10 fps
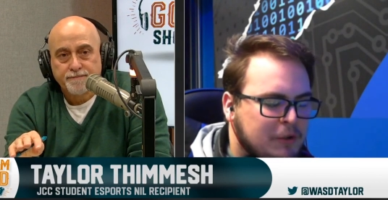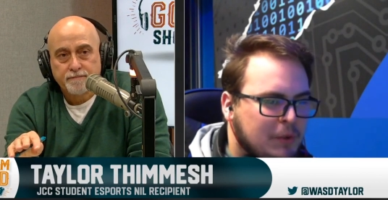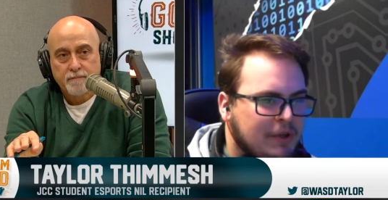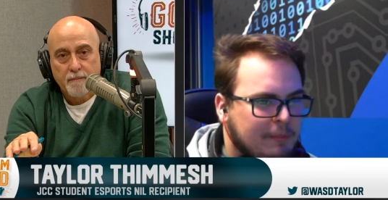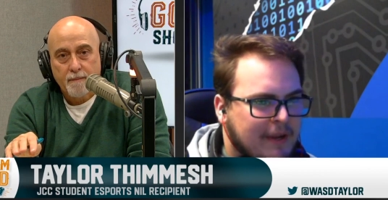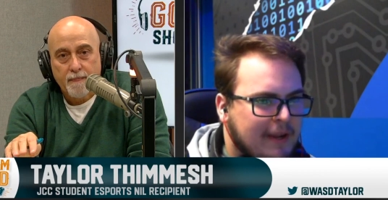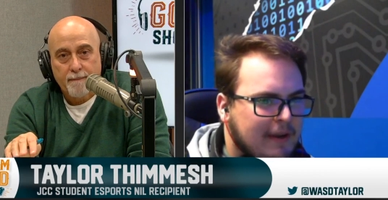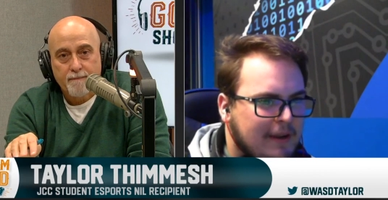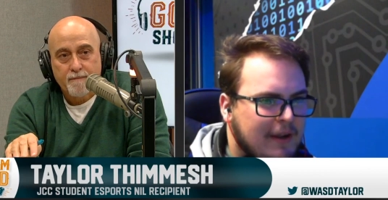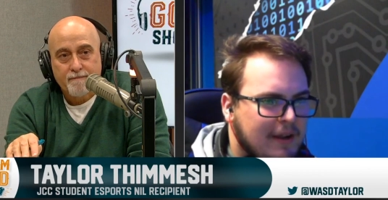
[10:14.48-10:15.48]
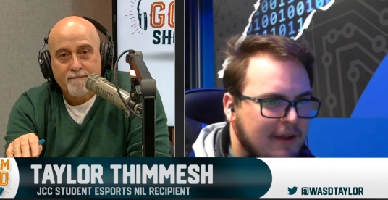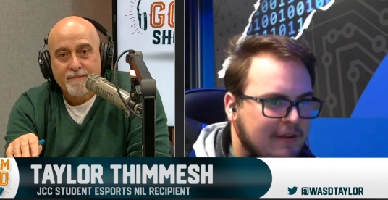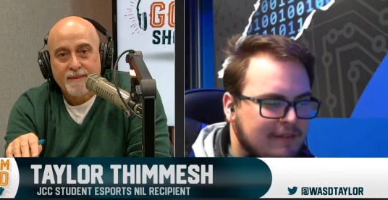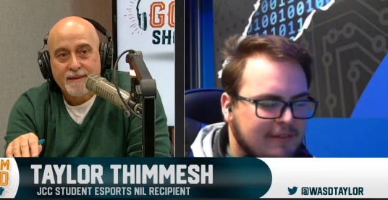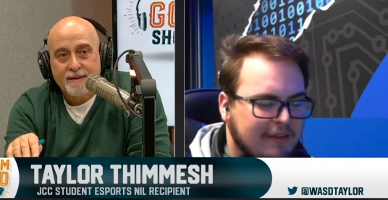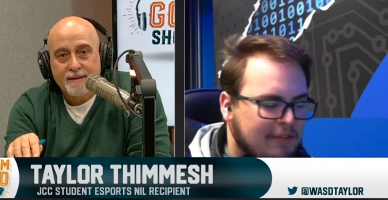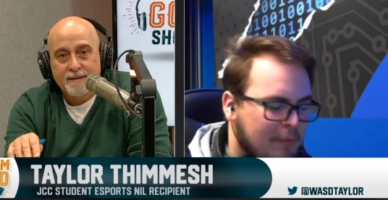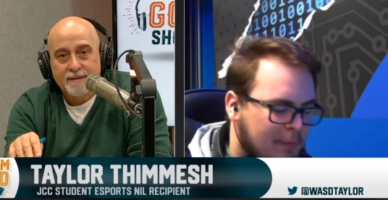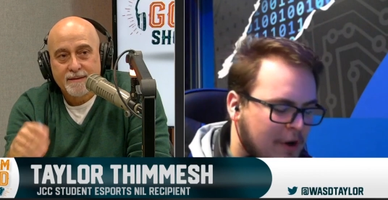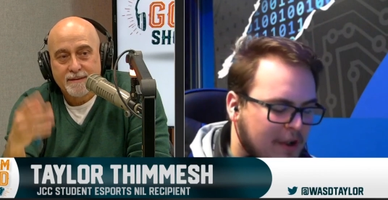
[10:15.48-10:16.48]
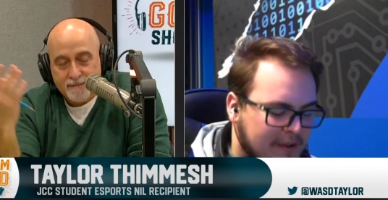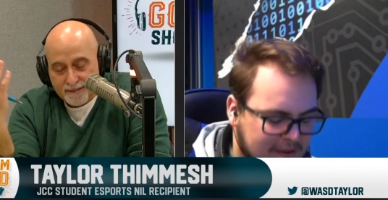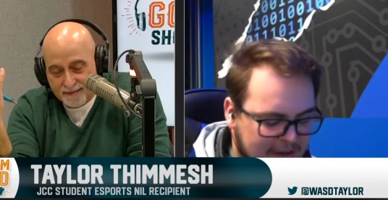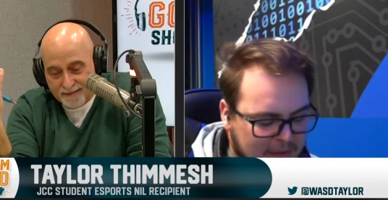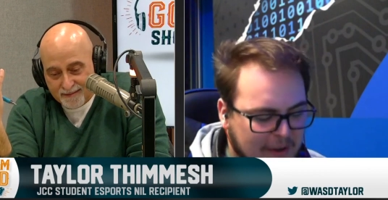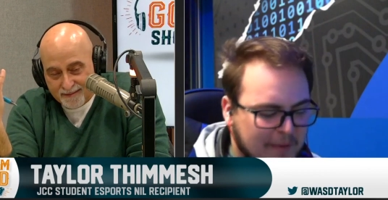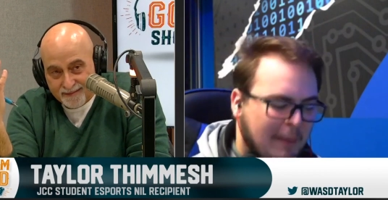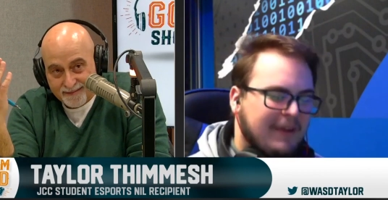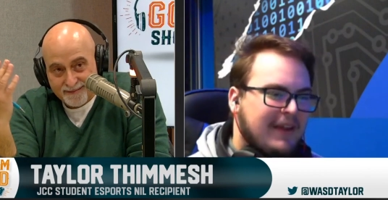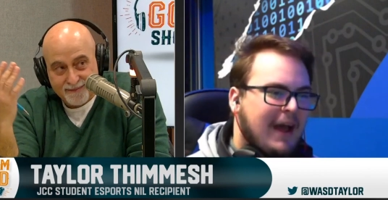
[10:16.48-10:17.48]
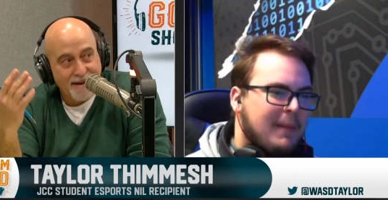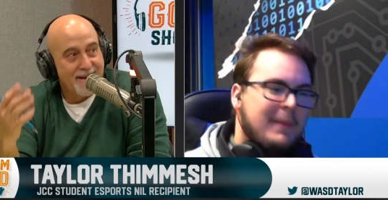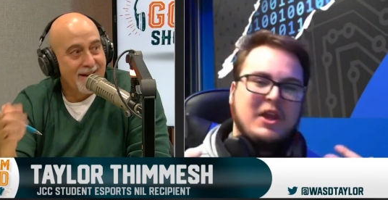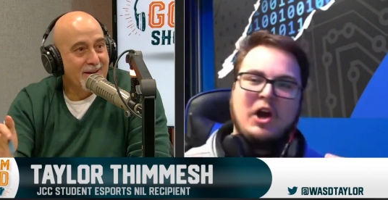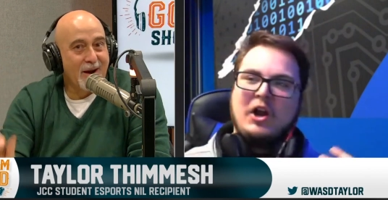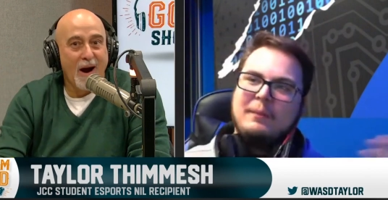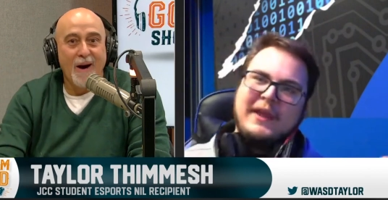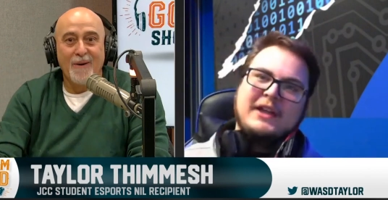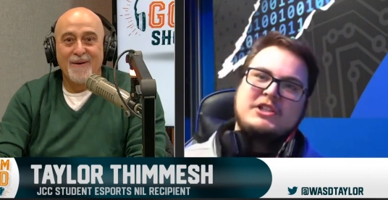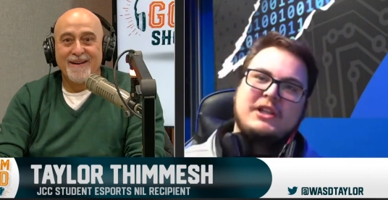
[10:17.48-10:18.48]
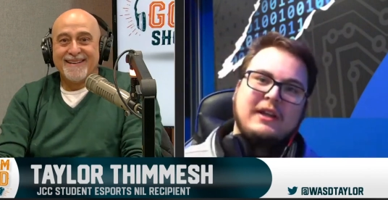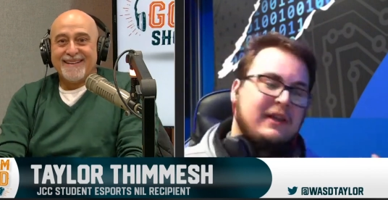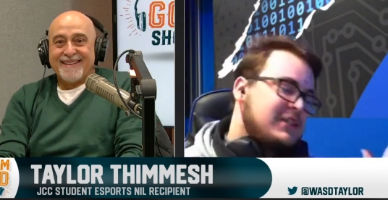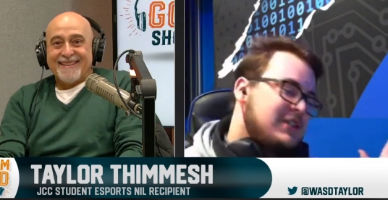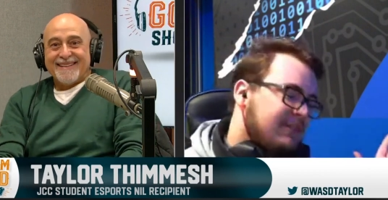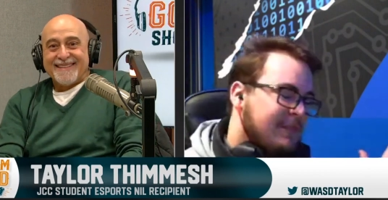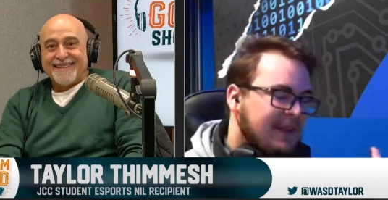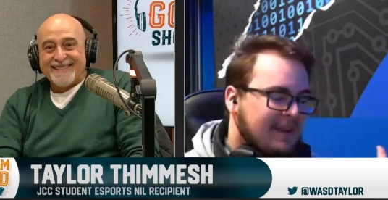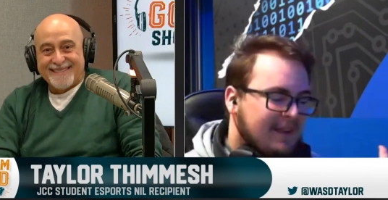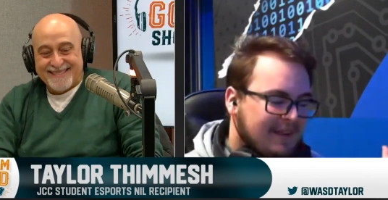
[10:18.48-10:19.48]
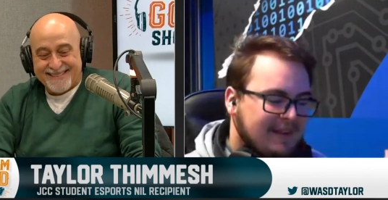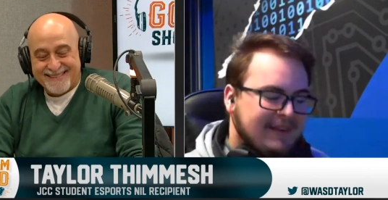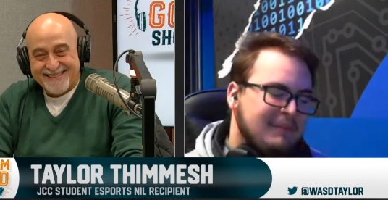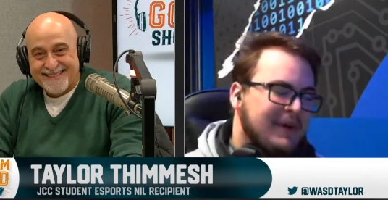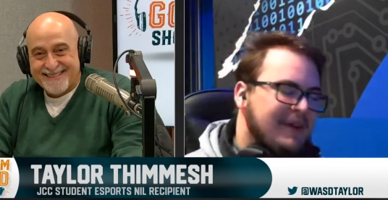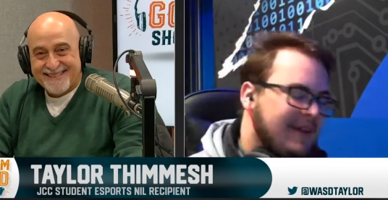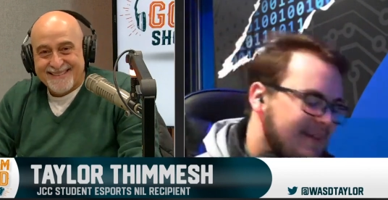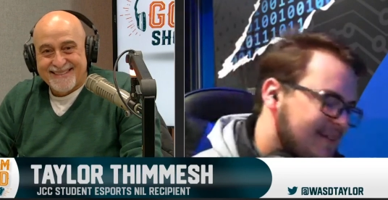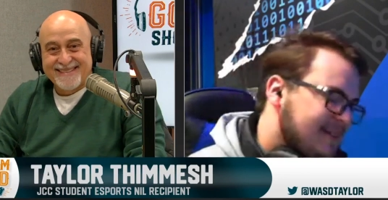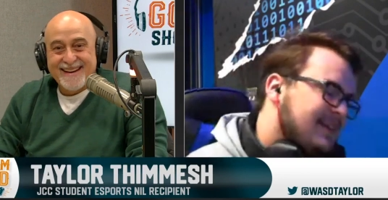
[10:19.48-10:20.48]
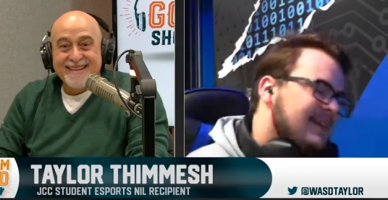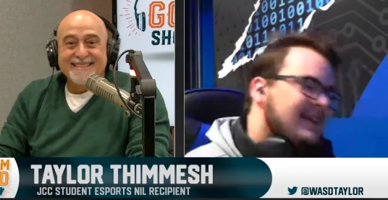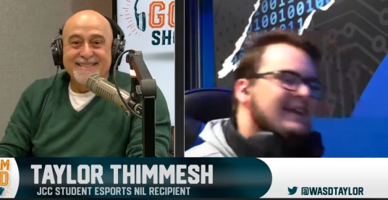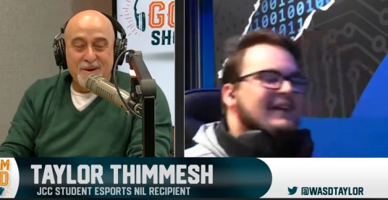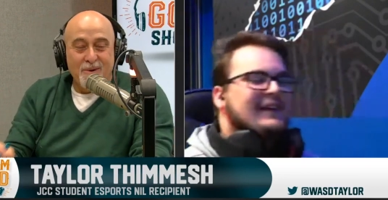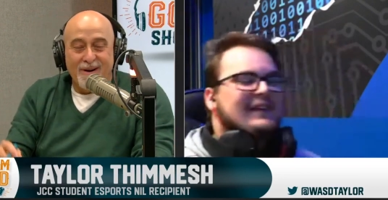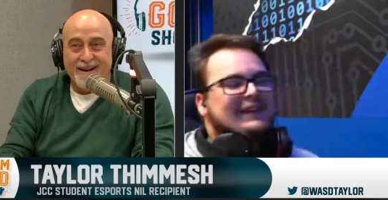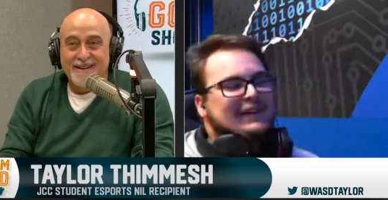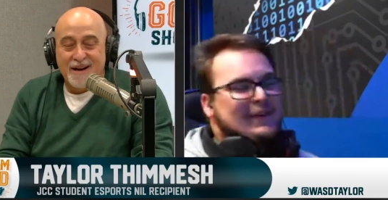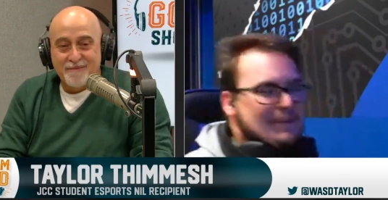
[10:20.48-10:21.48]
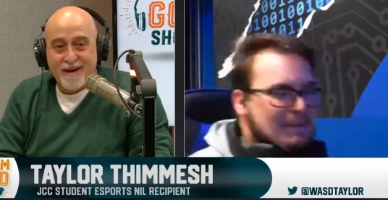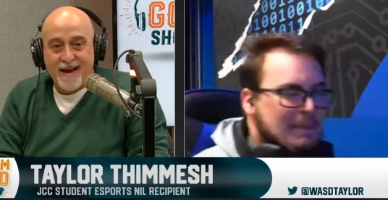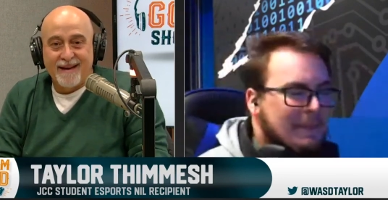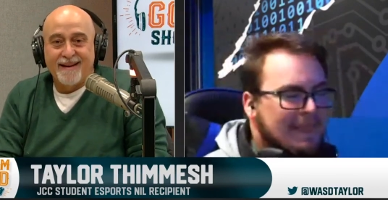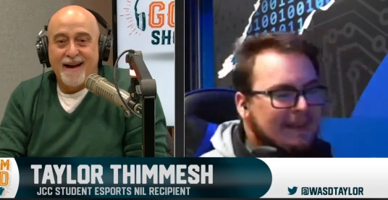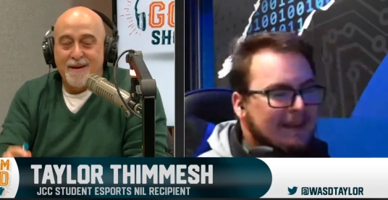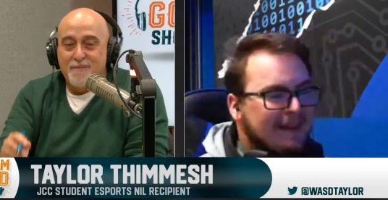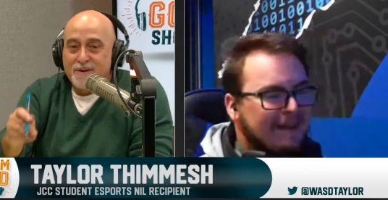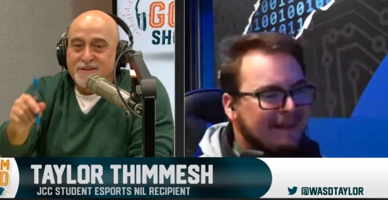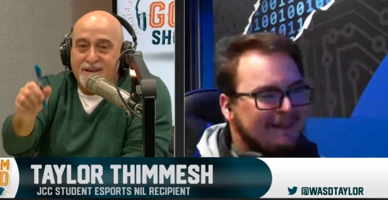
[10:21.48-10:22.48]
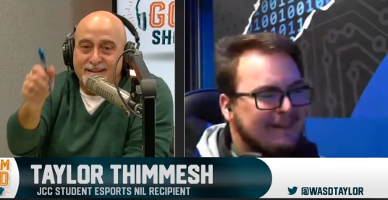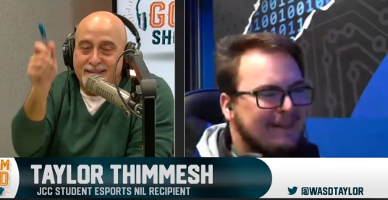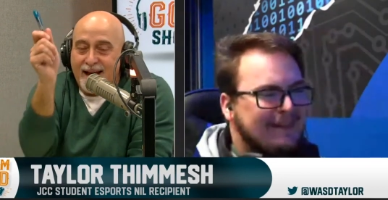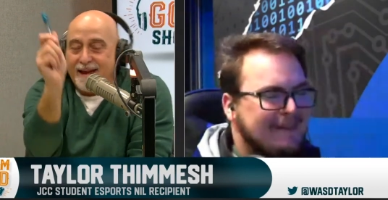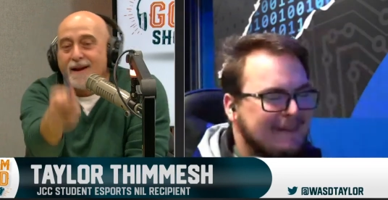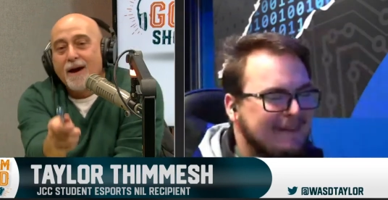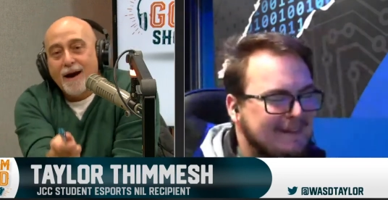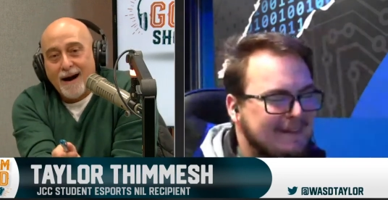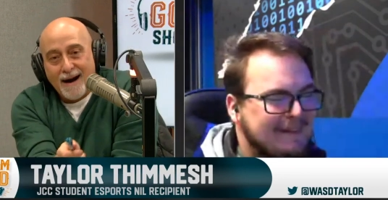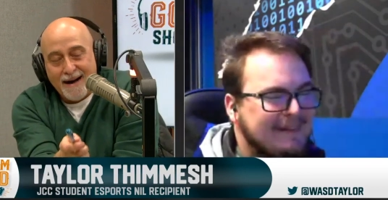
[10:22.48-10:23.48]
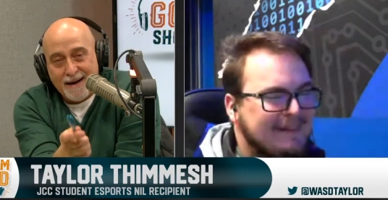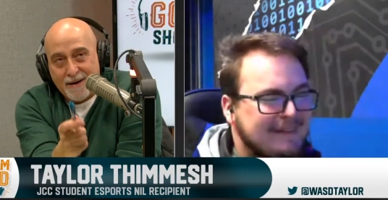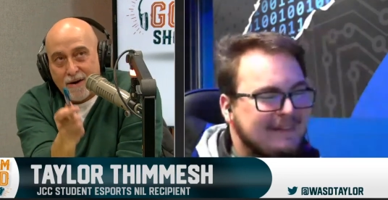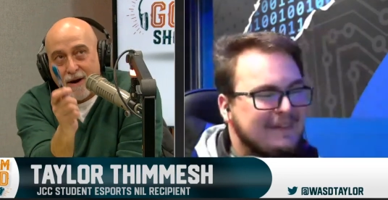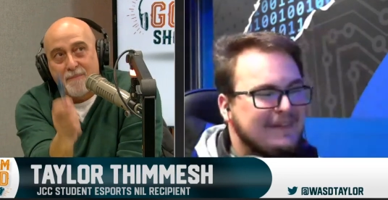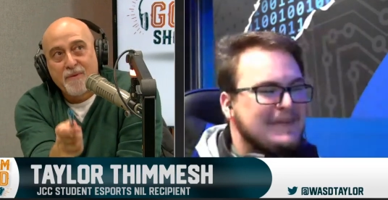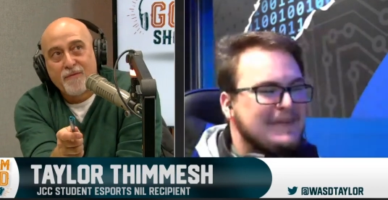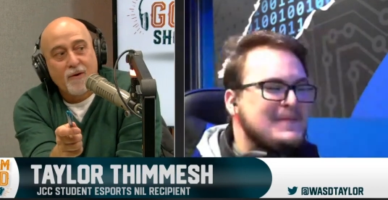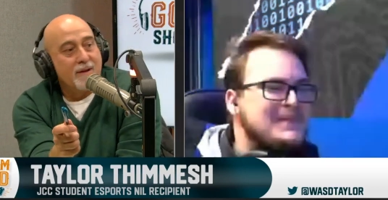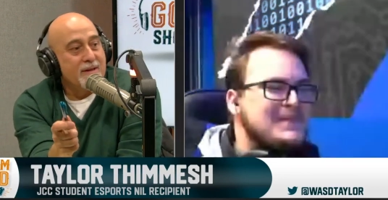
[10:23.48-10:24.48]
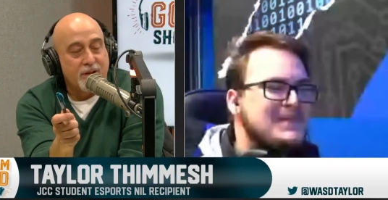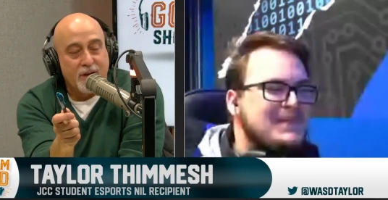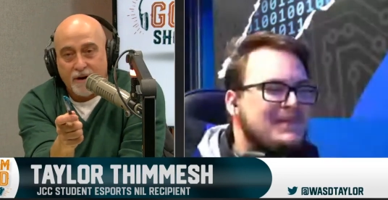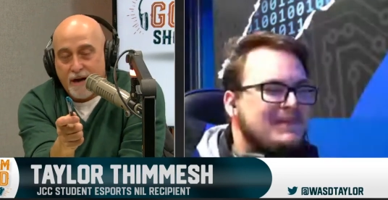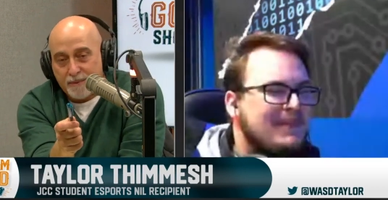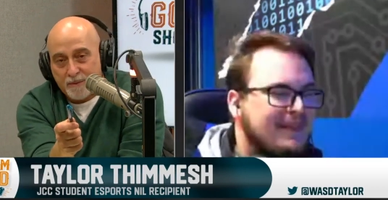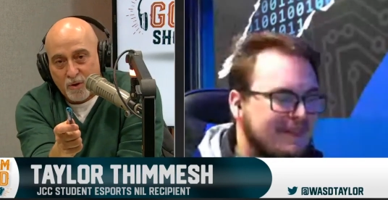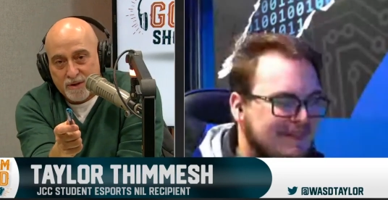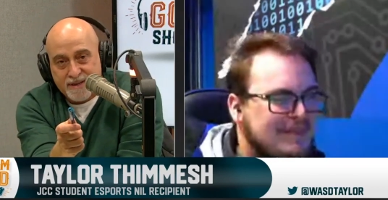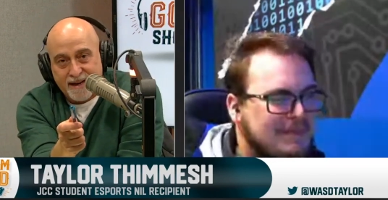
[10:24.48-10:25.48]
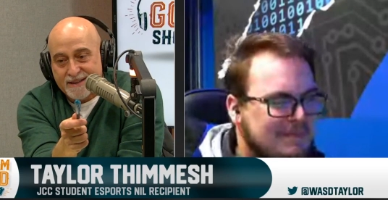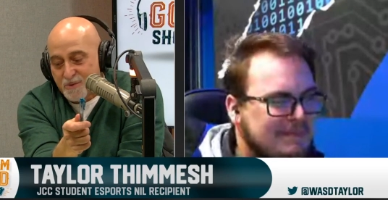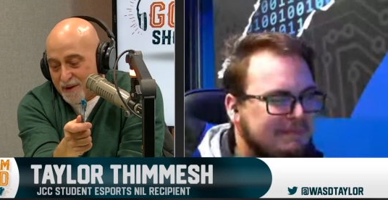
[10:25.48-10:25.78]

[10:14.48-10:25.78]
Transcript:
Speaker 1: and michael jordan debate uh it's lebron anyway i'm, there I'm, you go. I may be younger that's just me
Speaker 2: but, you are a young man, and I appreciate that. Uh, all right, before I let you go, a couple more seconds with